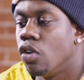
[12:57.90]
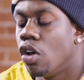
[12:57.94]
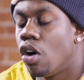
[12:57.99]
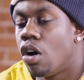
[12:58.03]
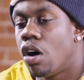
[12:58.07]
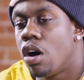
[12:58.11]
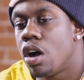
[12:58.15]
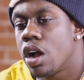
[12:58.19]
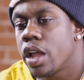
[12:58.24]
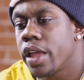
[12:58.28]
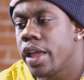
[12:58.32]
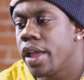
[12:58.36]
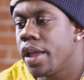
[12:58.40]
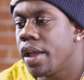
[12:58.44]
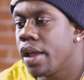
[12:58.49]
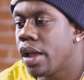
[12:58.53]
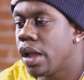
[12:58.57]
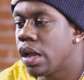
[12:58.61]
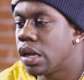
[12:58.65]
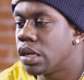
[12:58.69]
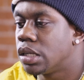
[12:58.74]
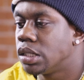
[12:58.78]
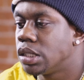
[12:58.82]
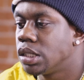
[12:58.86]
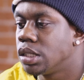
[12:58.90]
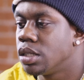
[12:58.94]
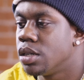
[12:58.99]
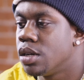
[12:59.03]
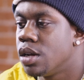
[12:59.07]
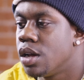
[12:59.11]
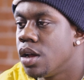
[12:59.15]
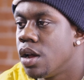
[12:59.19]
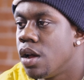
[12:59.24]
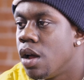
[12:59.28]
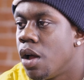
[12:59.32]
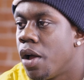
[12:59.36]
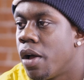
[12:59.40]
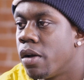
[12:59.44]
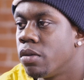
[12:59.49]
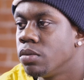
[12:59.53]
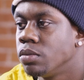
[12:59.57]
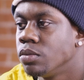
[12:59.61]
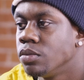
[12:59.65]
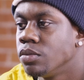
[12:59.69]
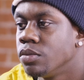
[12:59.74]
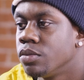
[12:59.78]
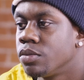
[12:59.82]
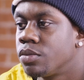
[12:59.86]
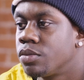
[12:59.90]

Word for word: vlogging? Uh,